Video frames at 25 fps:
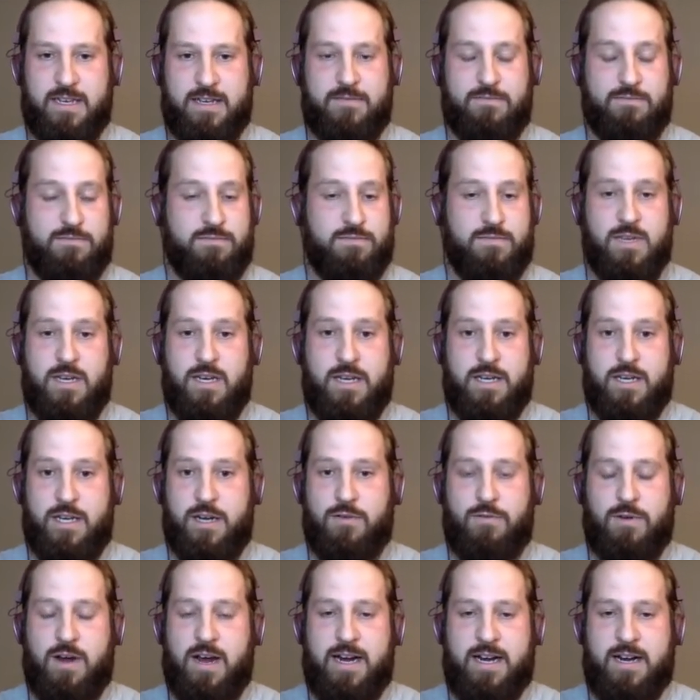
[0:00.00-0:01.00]
And
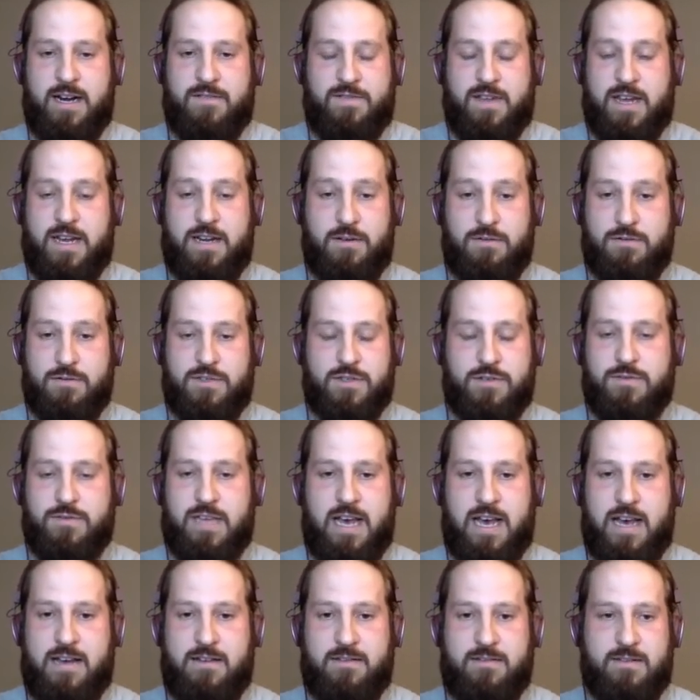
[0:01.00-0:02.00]
you're right, if they don't do
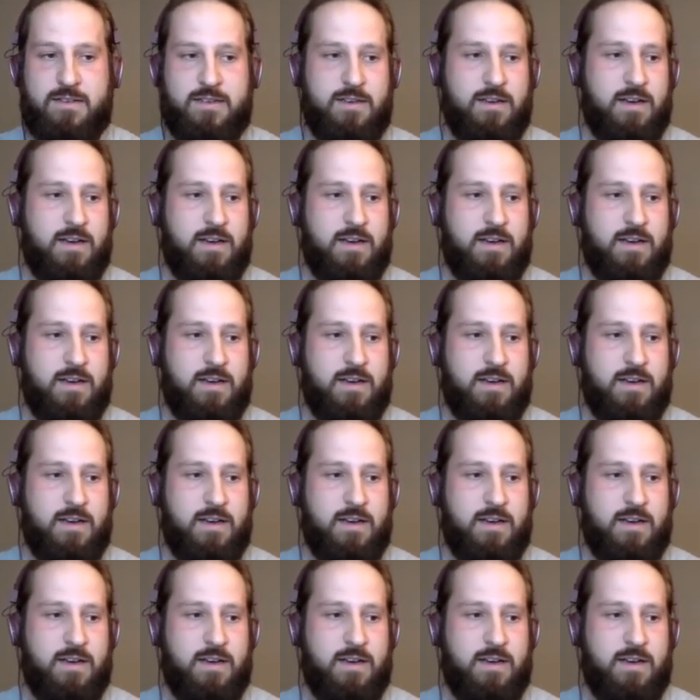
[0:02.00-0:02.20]
that,